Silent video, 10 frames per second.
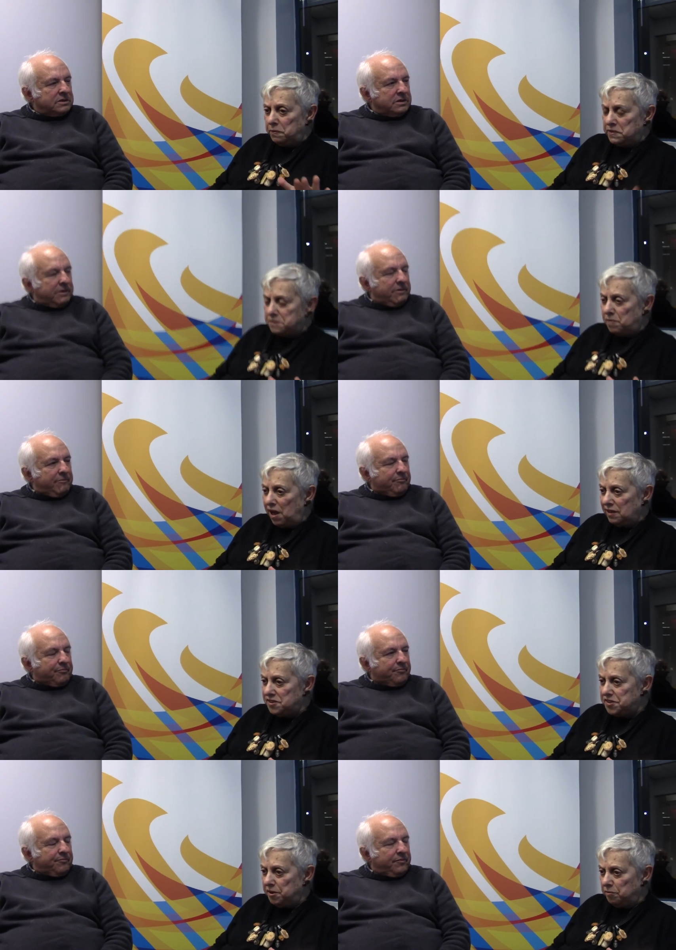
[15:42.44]
Speaker 1: Women's
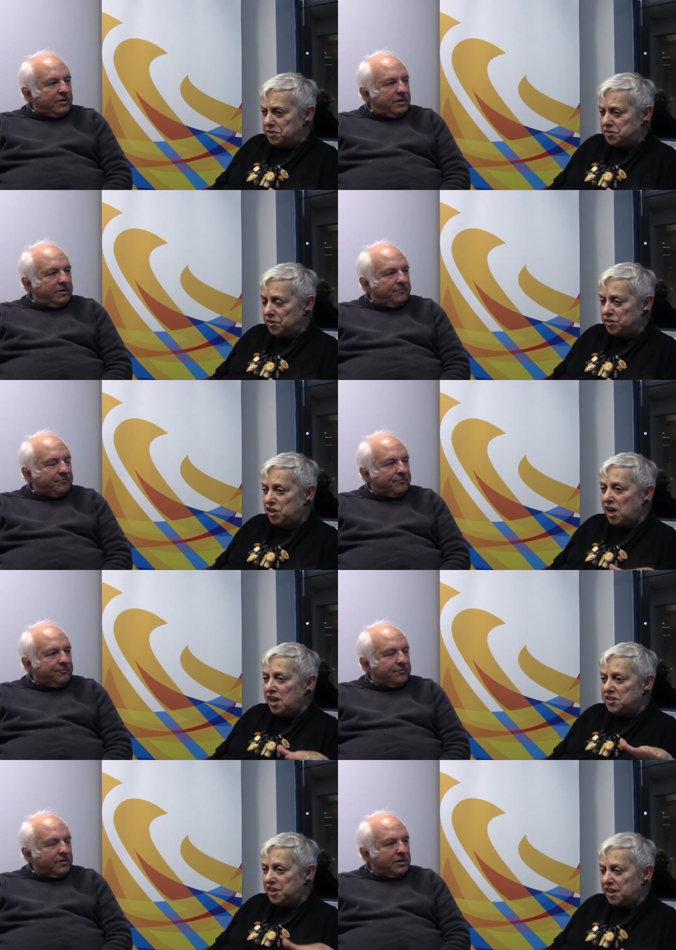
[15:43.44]
Policy Research,
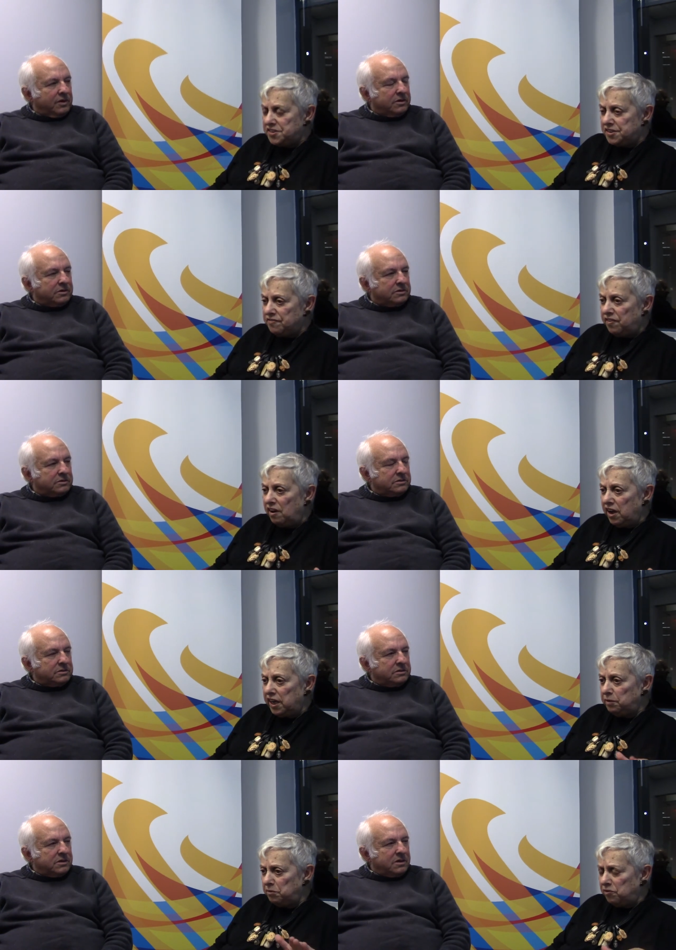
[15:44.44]

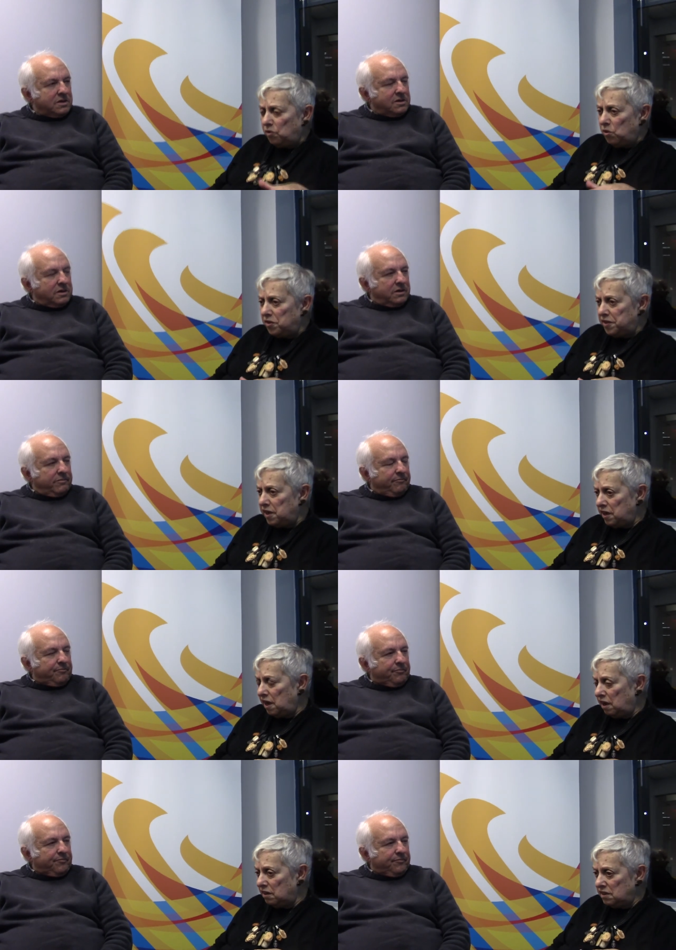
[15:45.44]
testifying before
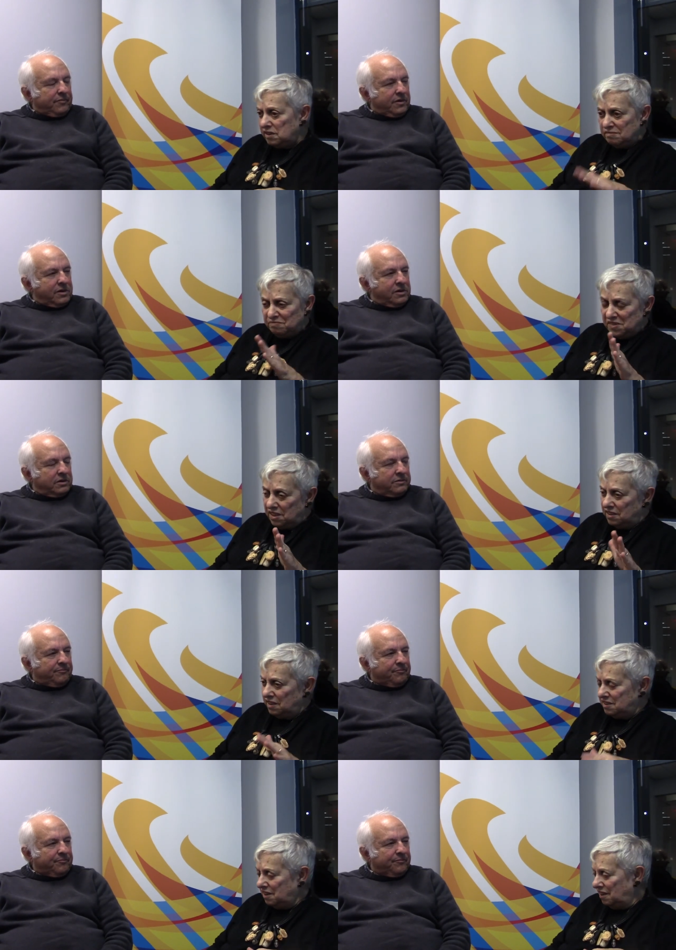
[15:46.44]
the uh,
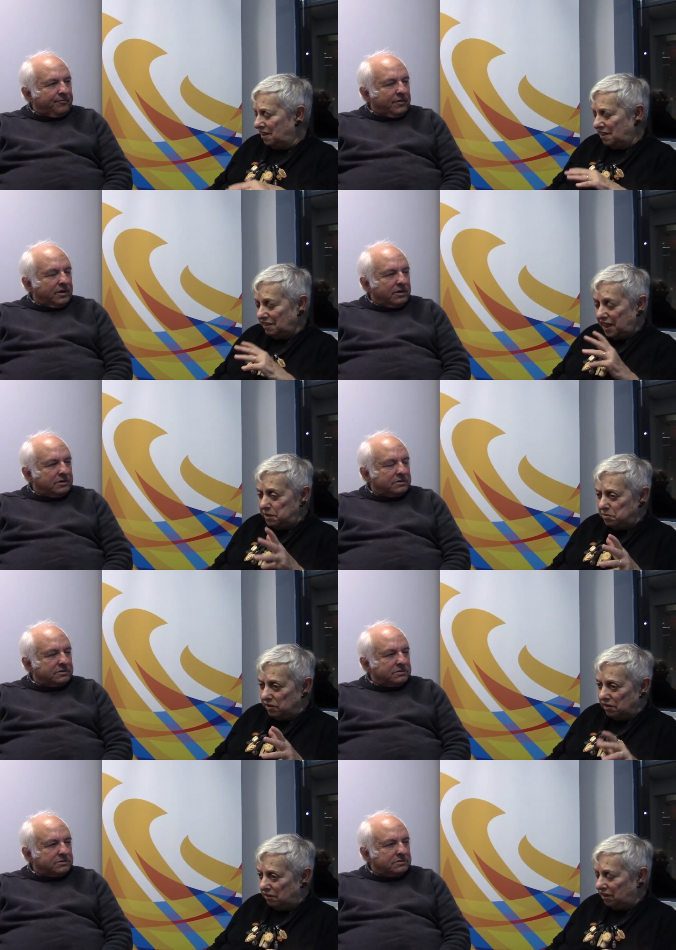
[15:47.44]
uh,
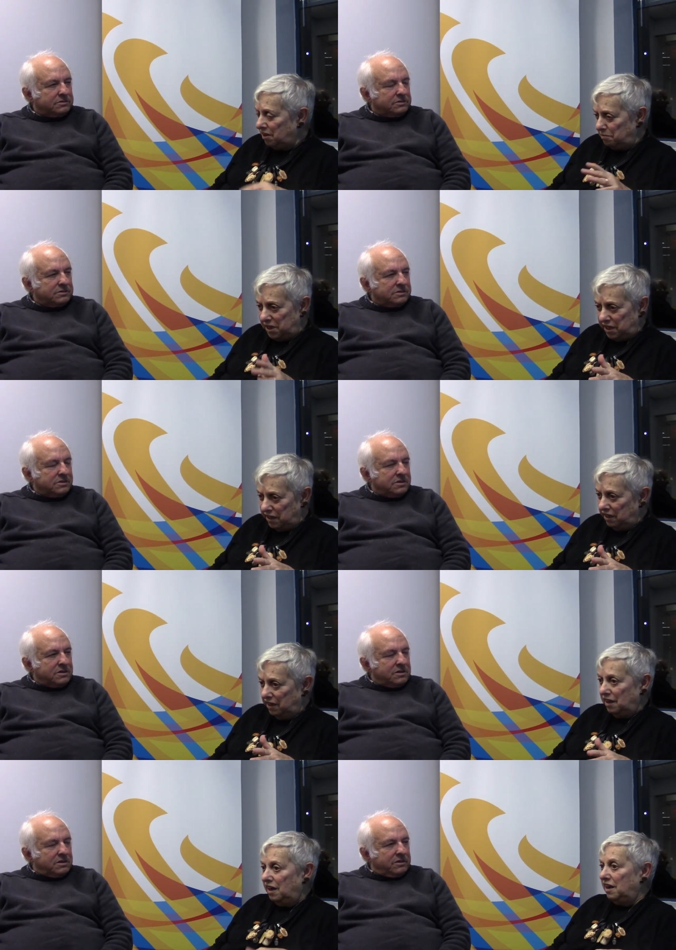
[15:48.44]
Labor
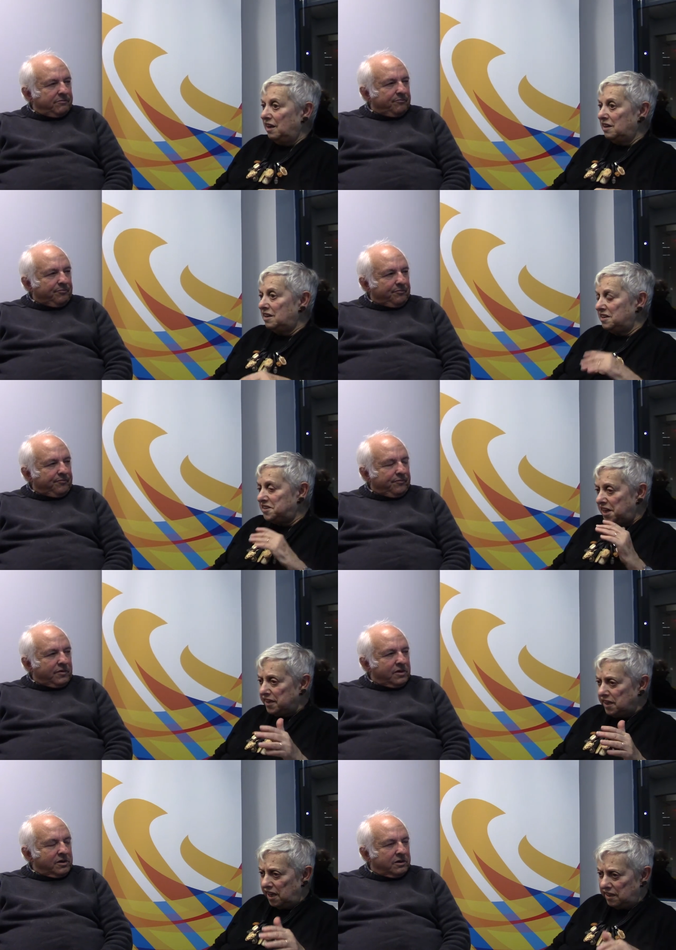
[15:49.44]
Committee. Uh,
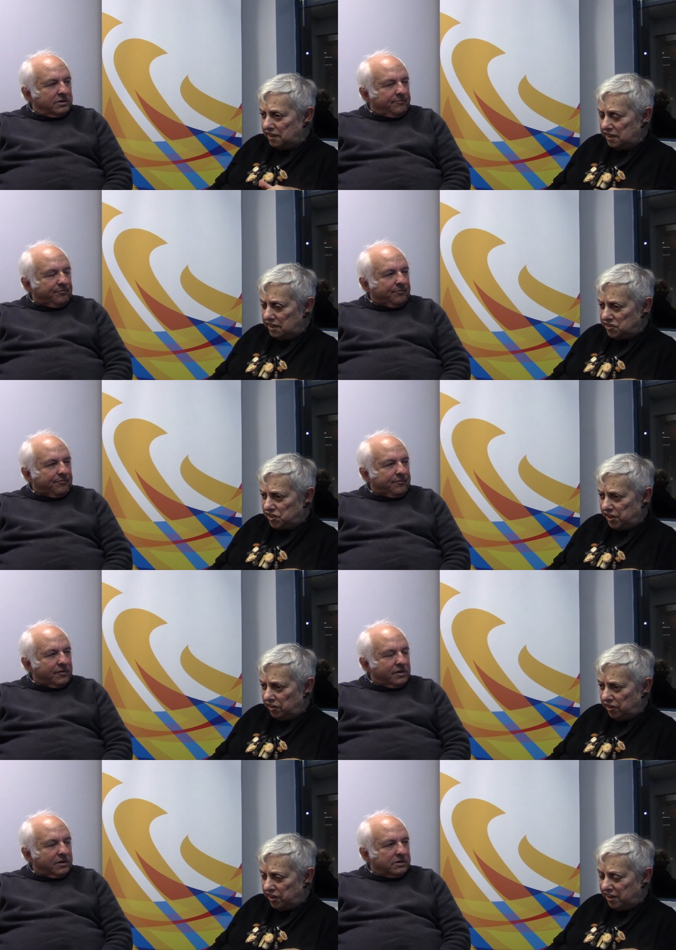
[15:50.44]
Ted Kennedy
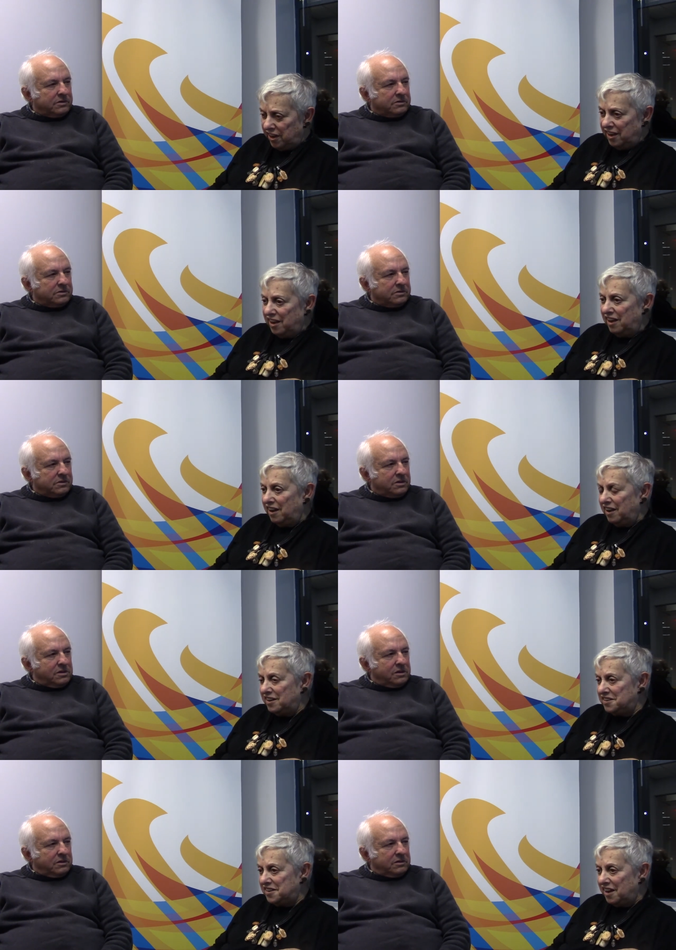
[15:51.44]
chaired it,
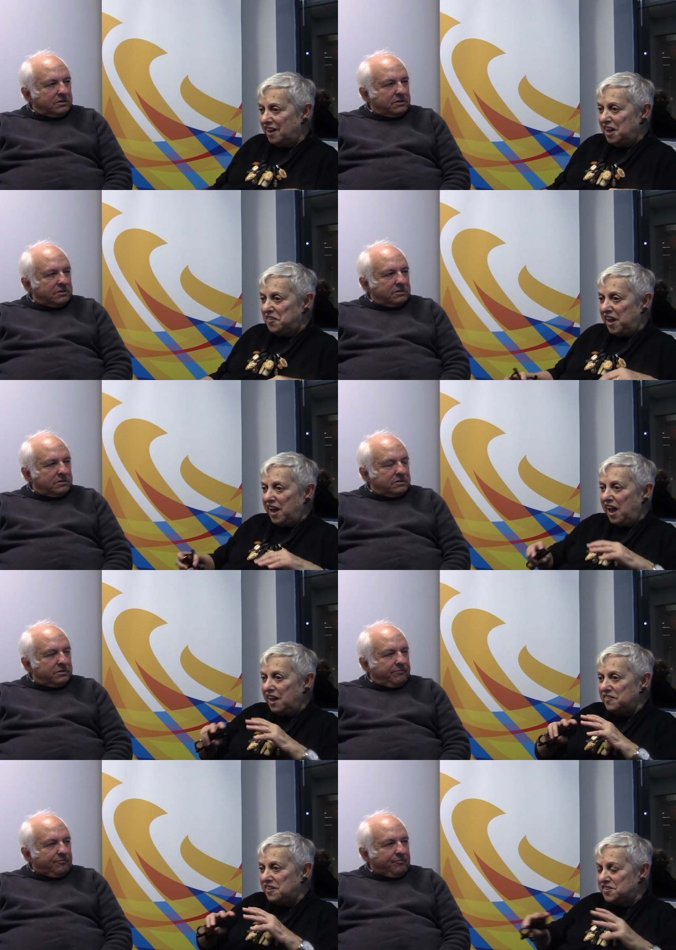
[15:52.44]
and uh, they
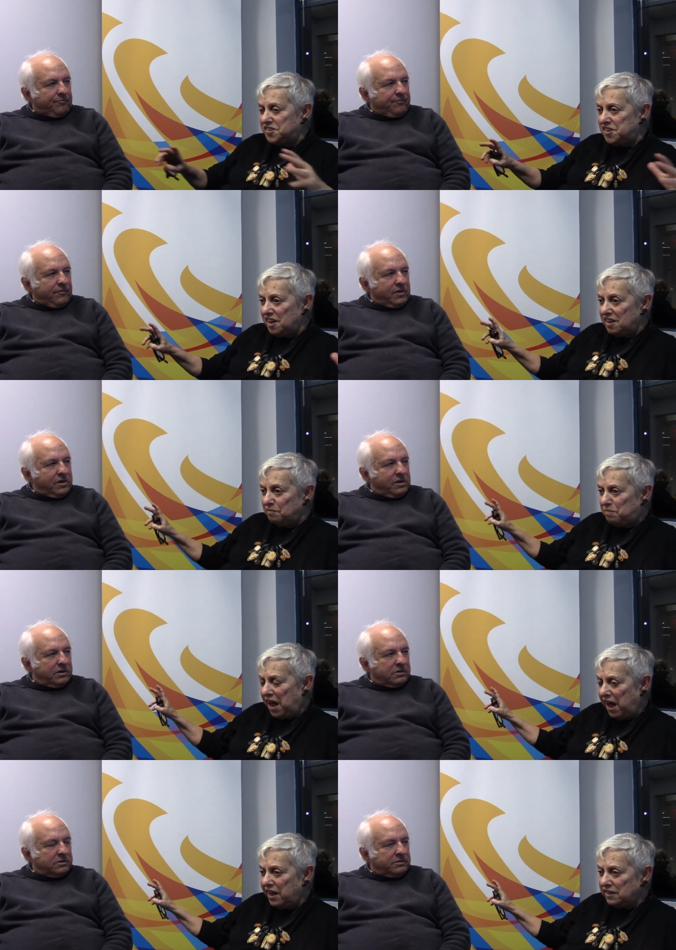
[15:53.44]
had this
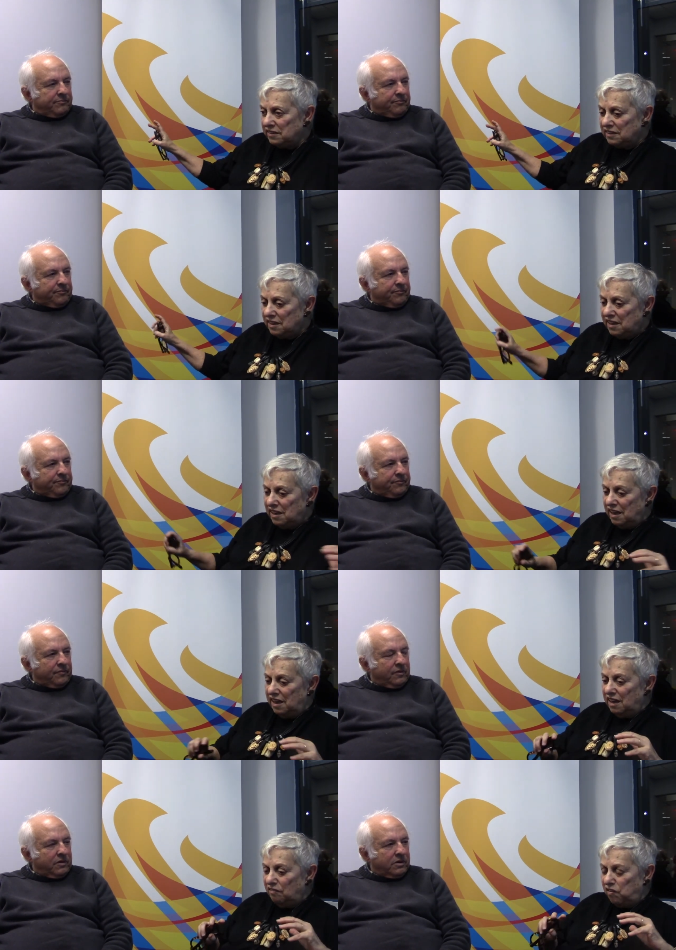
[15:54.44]
panel
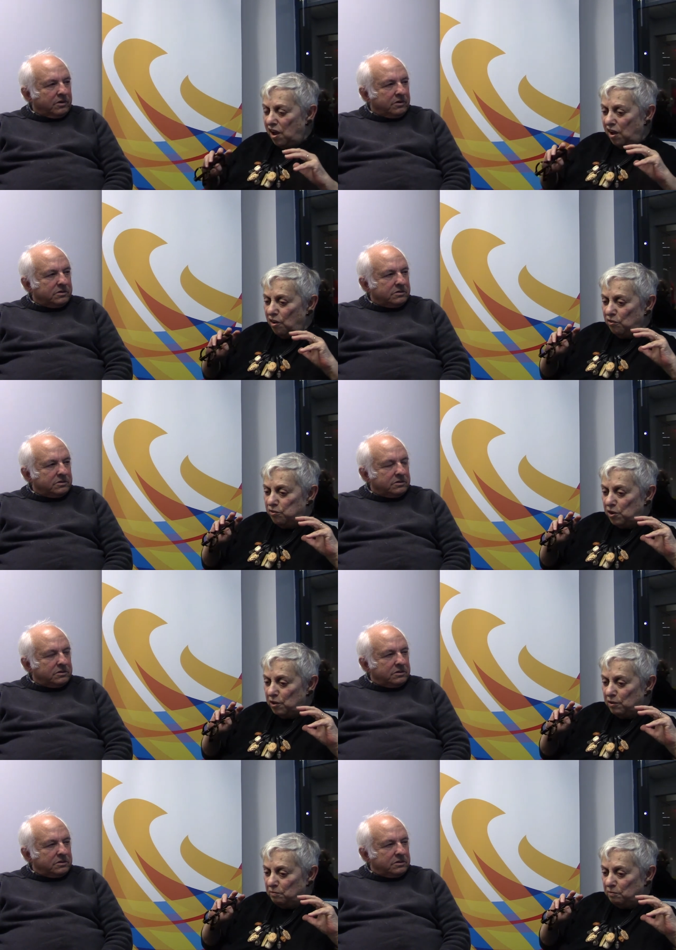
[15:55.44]
of, of